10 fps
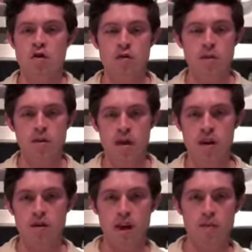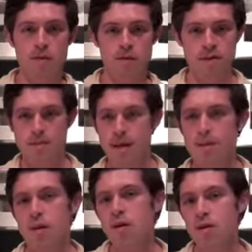ruby red grapefruits, then maybe
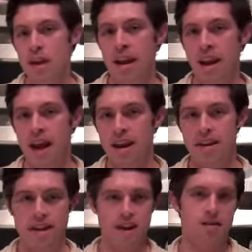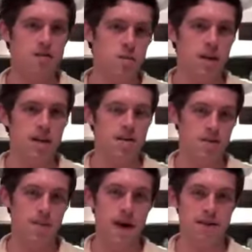you don't need anything sweet to
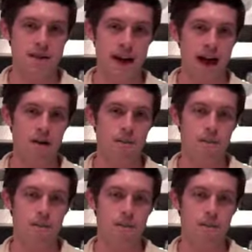balance it out.